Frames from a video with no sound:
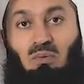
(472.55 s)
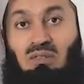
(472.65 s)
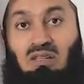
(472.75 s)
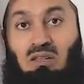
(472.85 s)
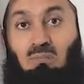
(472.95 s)
who
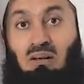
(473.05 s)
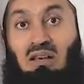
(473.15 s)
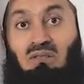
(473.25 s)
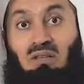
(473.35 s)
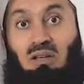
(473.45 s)
doesn't
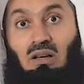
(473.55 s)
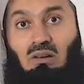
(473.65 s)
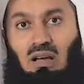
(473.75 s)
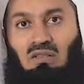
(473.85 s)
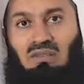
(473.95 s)
believe in the
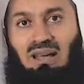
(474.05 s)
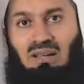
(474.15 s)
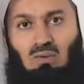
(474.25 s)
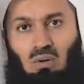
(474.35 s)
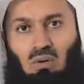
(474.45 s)
hereafter
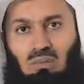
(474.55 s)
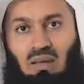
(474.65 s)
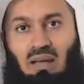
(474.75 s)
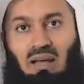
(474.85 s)
at all.